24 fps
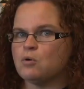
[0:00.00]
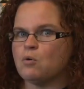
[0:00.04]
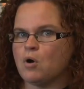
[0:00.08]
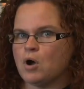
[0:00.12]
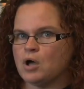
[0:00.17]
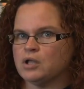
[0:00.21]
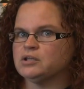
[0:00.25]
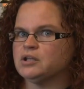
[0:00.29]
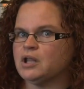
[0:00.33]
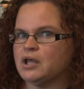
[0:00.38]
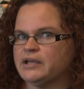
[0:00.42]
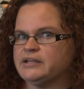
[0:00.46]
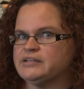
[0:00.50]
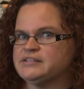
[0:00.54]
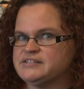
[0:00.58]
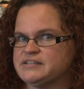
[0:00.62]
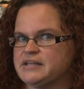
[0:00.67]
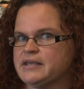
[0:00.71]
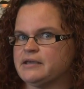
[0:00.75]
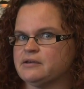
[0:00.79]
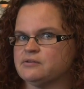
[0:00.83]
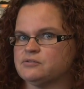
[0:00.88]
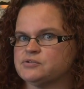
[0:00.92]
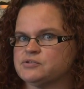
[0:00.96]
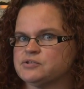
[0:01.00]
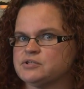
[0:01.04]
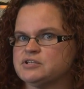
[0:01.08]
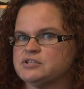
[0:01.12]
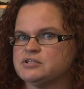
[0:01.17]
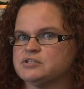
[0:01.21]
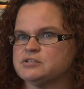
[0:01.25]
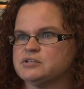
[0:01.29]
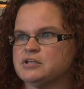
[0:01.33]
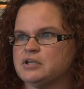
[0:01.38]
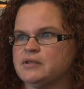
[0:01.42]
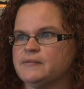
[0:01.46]
no online sales
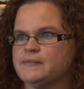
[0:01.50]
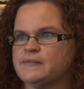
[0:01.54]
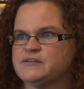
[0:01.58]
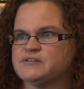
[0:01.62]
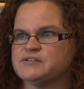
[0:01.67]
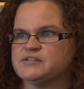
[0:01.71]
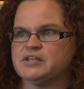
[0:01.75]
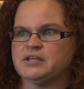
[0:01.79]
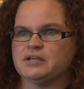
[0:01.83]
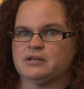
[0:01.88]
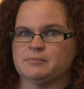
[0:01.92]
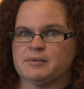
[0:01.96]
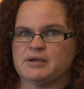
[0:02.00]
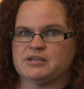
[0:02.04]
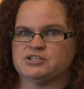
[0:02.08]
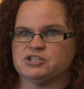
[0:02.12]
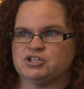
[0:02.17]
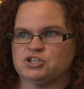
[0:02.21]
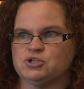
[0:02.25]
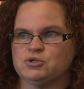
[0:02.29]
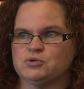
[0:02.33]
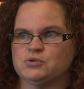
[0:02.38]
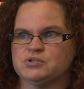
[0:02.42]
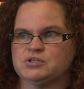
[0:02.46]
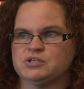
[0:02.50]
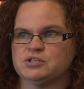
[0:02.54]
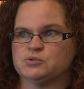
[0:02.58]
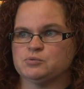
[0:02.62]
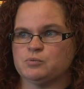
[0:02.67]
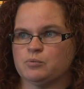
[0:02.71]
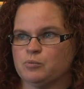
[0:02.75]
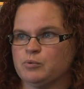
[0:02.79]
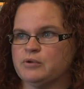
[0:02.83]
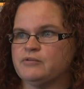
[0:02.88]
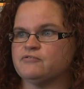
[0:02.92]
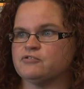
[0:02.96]
because in the state of
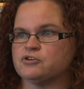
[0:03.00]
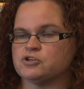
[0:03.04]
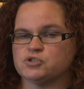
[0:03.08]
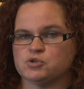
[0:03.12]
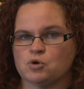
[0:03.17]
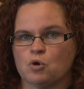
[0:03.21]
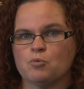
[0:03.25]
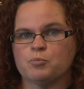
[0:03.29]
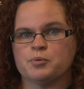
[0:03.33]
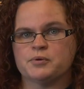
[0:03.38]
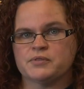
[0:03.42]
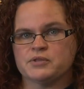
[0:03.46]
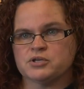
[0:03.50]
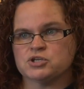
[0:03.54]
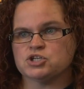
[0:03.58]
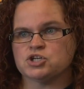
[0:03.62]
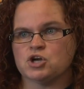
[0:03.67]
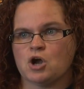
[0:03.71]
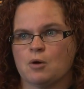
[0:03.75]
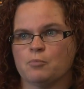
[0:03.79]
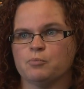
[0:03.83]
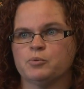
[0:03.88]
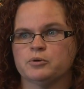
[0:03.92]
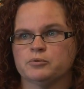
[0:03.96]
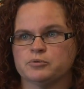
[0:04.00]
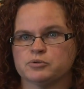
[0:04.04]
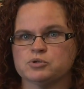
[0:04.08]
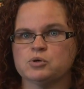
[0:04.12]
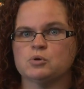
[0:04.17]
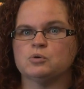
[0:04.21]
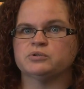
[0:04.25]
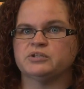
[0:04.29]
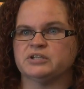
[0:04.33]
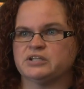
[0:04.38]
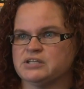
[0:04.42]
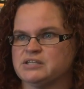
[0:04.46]
Massachusetts, when we first opened the shop, we were
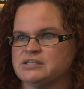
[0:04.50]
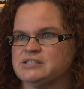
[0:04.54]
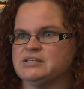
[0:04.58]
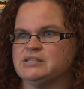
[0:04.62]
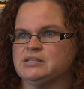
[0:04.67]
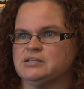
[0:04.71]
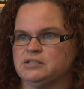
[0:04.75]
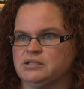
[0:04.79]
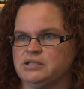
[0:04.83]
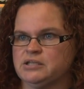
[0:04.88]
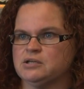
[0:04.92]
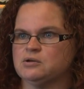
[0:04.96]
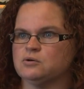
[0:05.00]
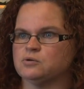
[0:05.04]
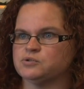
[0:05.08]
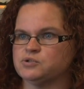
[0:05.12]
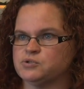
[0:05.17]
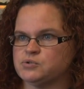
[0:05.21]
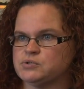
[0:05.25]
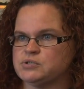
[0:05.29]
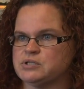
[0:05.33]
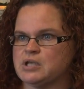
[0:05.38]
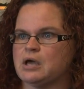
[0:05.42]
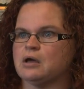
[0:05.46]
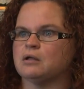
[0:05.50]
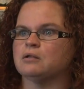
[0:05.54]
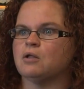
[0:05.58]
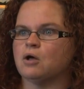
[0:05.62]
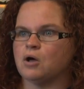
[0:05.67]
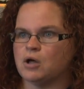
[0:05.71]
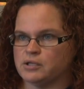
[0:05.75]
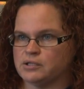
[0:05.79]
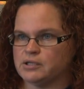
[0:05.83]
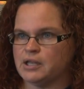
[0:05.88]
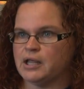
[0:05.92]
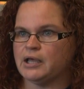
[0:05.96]
told it is illegal to
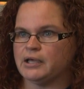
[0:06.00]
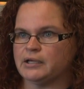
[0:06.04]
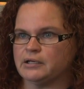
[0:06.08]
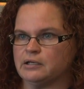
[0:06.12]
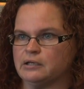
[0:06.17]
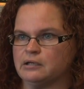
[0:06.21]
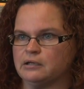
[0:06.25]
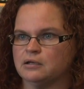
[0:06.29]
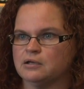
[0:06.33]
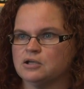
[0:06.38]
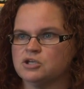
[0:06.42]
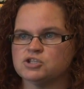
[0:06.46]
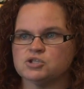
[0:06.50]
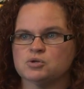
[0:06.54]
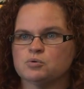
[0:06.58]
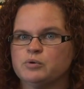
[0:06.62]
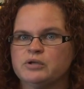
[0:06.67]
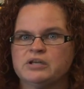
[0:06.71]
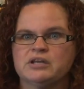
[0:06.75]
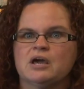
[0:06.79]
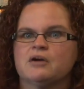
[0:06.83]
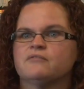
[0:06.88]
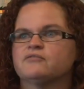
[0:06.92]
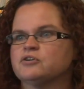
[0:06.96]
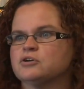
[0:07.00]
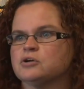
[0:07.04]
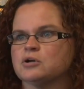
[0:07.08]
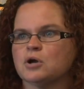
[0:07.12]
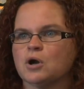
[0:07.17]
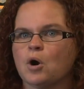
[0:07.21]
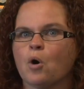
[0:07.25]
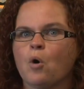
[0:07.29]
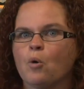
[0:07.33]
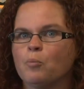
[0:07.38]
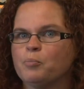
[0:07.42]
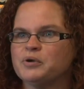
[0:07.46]
sell online. Yeah. So we never
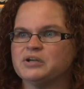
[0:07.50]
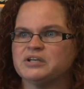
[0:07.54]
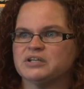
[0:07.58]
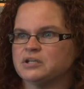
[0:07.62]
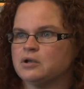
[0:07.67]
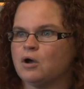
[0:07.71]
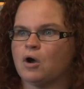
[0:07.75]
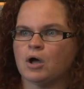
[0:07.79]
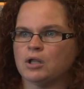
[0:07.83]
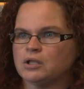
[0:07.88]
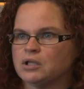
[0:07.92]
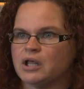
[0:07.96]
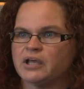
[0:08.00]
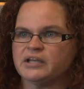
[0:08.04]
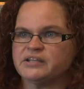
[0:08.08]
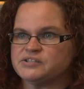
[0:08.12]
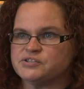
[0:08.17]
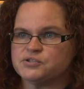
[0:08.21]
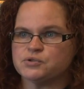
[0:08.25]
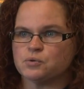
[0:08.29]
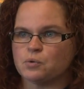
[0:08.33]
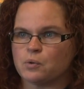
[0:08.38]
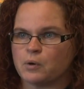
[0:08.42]
opened an online